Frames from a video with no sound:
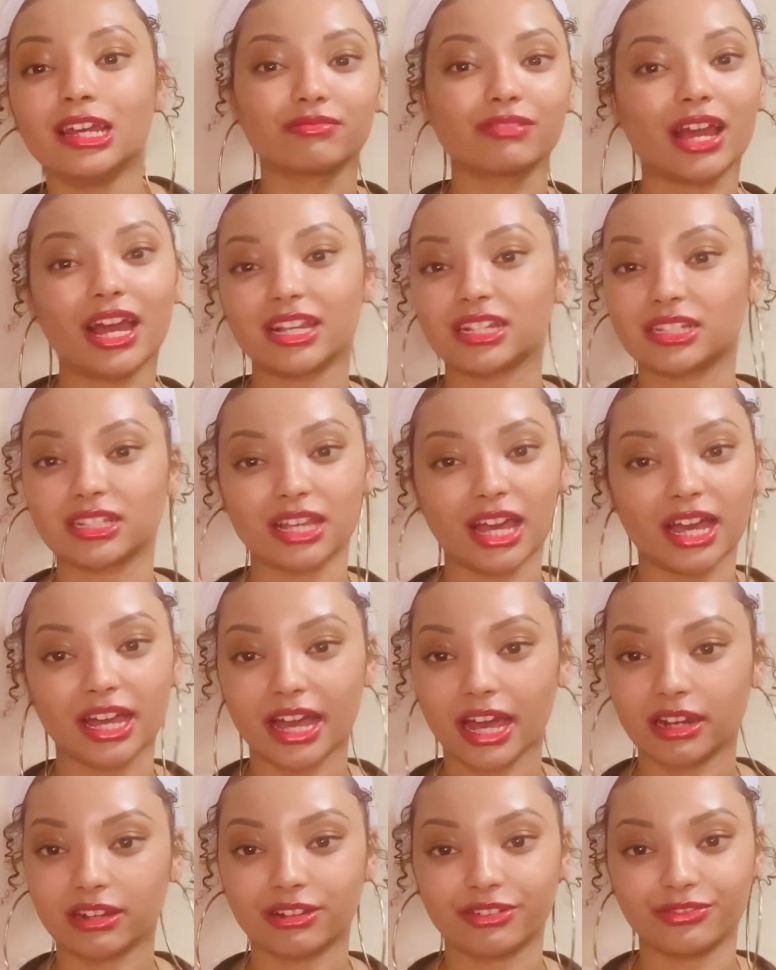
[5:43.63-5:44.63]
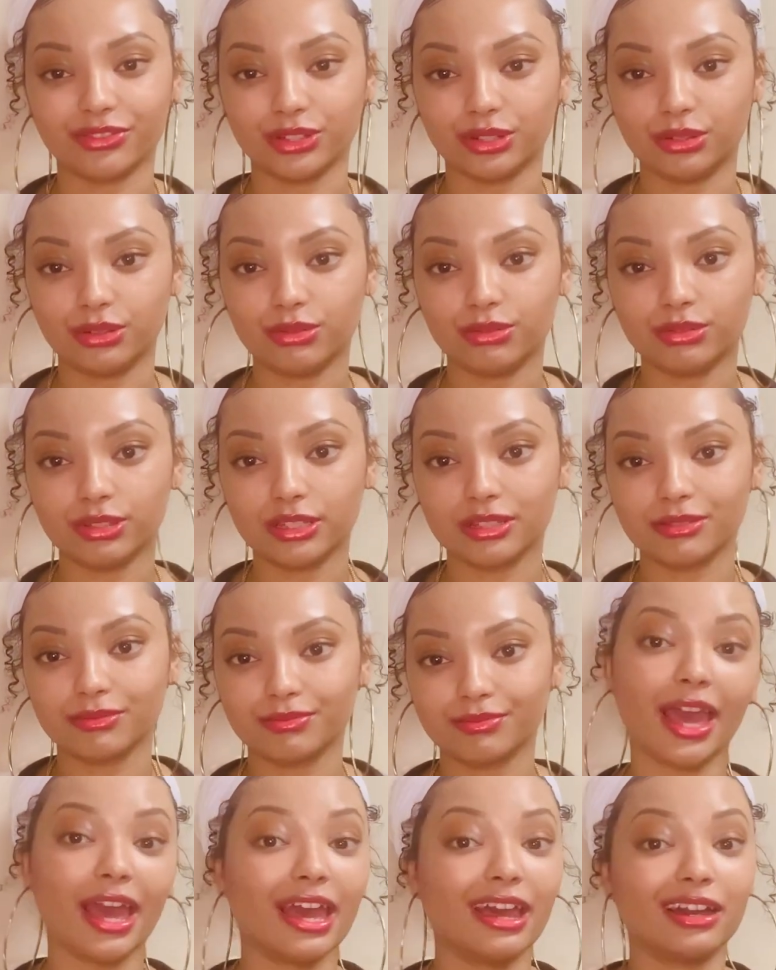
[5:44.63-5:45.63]
I just got kind of confused
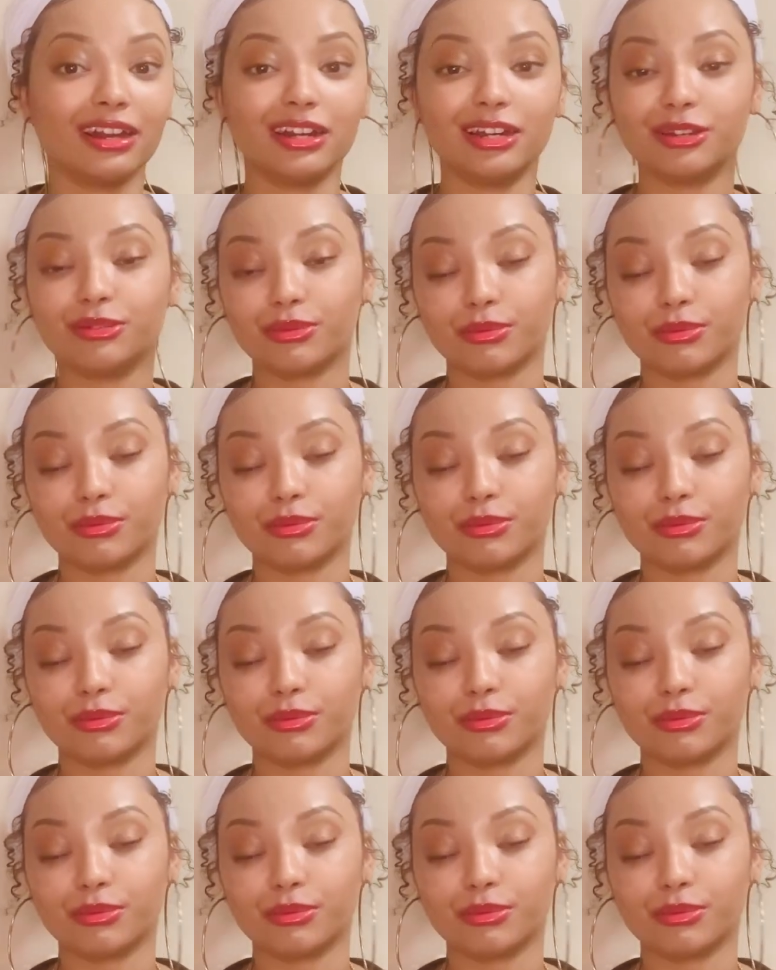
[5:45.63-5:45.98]
and couldn't